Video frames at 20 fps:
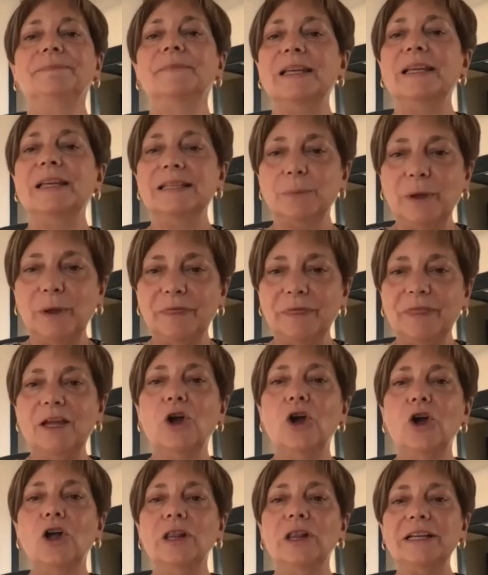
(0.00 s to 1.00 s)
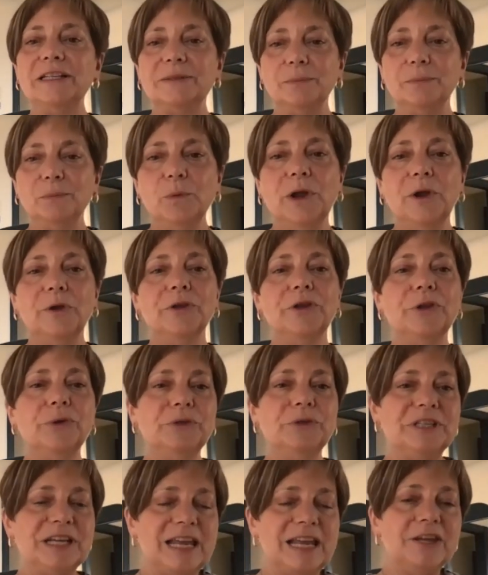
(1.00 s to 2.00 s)
is what they call it, where you
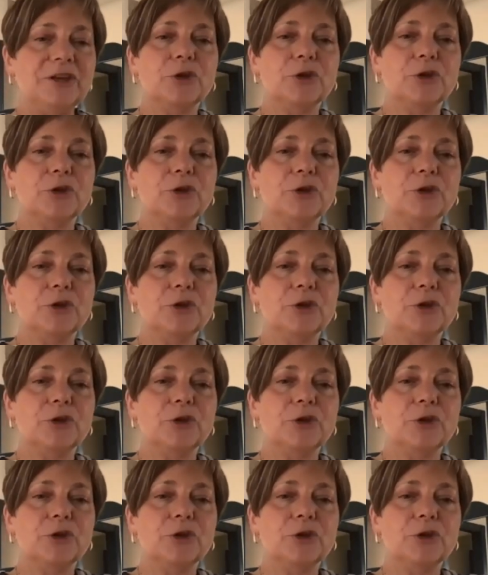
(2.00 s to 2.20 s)
take